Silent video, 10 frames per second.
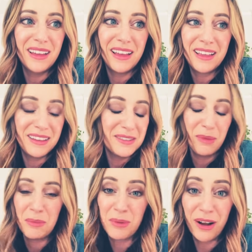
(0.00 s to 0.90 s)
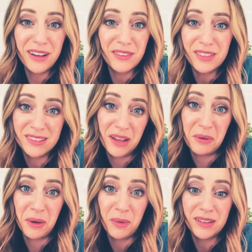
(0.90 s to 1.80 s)
like it's my prerogative to say
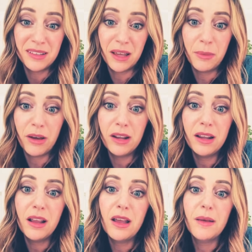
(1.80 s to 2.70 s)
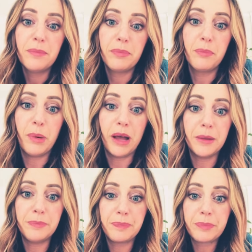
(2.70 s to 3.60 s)
what I want to say about it.
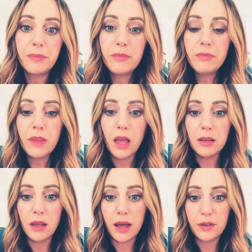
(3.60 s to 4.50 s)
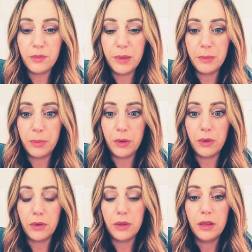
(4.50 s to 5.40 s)
But a lot of
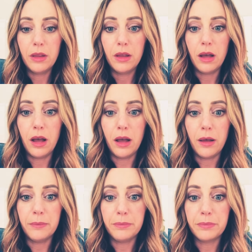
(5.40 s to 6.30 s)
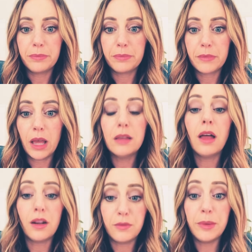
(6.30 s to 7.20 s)
people, um, a
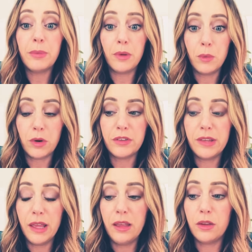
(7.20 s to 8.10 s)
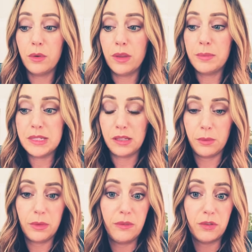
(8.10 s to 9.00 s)
lot of people were saying, you know, they've been dealing
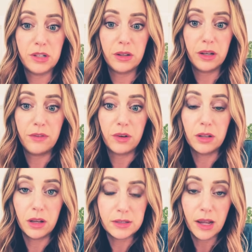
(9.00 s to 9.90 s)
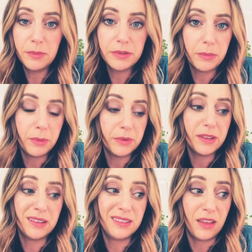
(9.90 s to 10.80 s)
with infertility for a long time. Some people
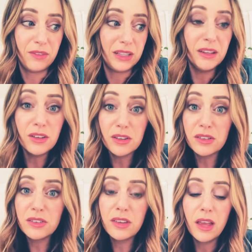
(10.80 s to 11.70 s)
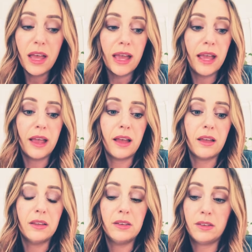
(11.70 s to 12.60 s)
said seven years.
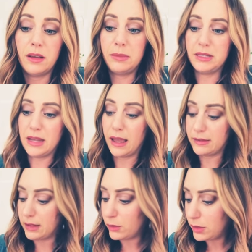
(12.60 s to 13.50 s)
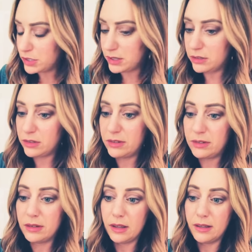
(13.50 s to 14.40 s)
And I mean, to ask that question is
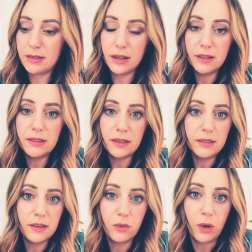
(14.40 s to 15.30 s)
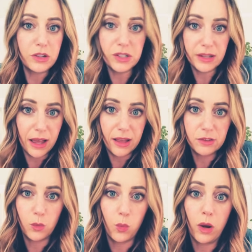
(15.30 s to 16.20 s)
just, it's an insensitive question to
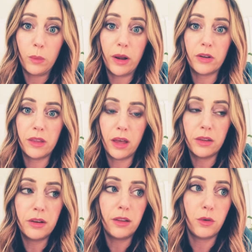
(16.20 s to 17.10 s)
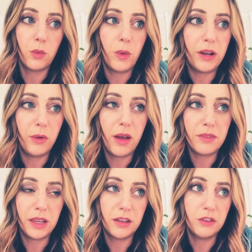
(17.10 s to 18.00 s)
ask one way or the other. Either when are you
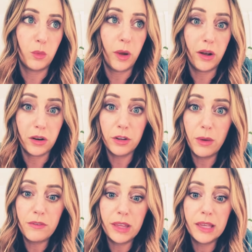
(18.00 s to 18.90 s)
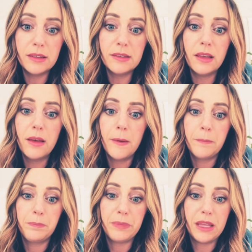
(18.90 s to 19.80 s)
having kids or why aren't you having kids?
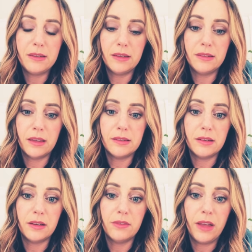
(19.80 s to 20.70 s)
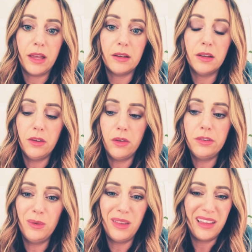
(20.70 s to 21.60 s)
It's insensitive. And it's
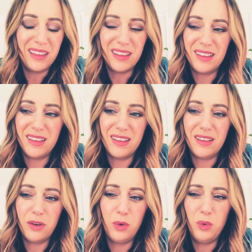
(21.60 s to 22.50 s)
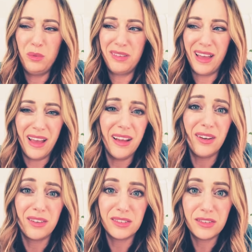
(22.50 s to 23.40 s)
also like, who
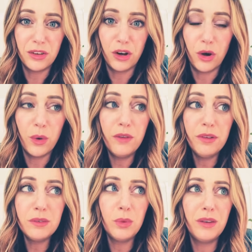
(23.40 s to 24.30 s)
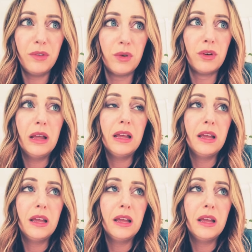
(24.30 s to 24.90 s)
cares? You know, if it's one of your,